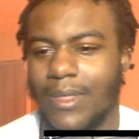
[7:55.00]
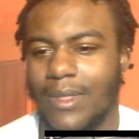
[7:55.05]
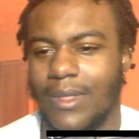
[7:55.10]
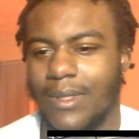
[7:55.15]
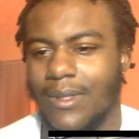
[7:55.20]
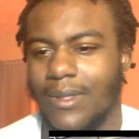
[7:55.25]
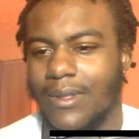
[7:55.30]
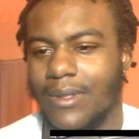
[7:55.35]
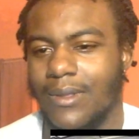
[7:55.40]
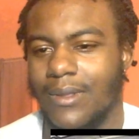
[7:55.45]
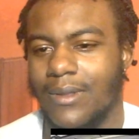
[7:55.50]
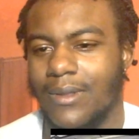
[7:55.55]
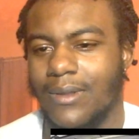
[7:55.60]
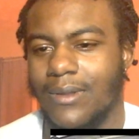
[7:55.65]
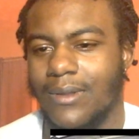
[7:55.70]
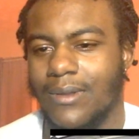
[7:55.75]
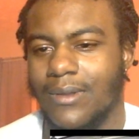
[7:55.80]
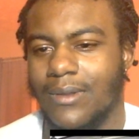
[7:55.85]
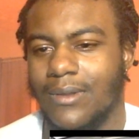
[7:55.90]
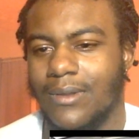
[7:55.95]

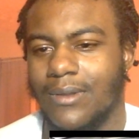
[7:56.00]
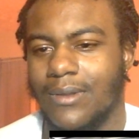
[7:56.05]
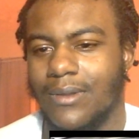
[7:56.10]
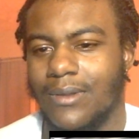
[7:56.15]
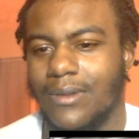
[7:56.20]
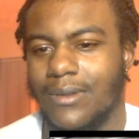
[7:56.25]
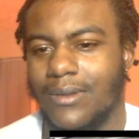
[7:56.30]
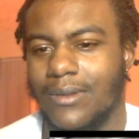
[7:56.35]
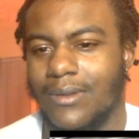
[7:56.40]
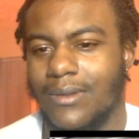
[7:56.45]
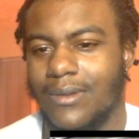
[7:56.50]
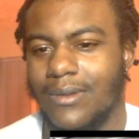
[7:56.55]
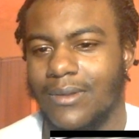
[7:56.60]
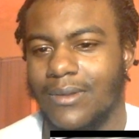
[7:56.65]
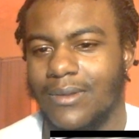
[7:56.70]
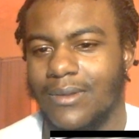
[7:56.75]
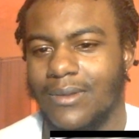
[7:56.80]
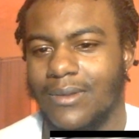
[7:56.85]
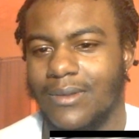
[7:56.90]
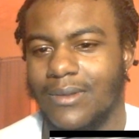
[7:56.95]

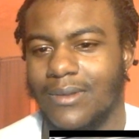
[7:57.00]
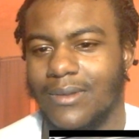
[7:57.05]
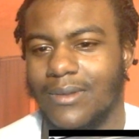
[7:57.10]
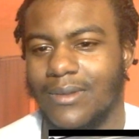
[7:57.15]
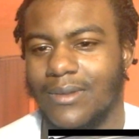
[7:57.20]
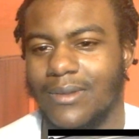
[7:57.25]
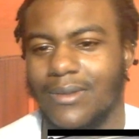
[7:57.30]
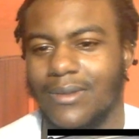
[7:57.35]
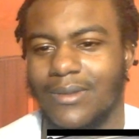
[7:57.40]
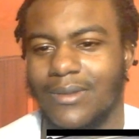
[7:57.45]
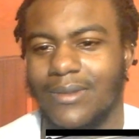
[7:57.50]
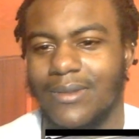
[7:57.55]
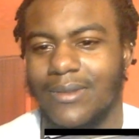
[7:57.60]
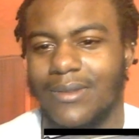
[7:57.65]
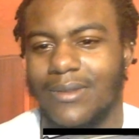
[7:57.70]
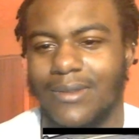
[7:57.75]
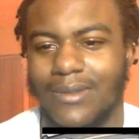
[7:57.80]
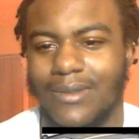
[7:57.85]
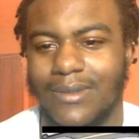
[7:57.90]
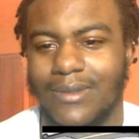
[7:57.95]

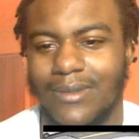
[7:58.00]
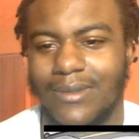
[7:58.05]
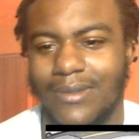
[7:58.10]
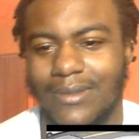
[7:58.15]
No words are spoken by the person on screen.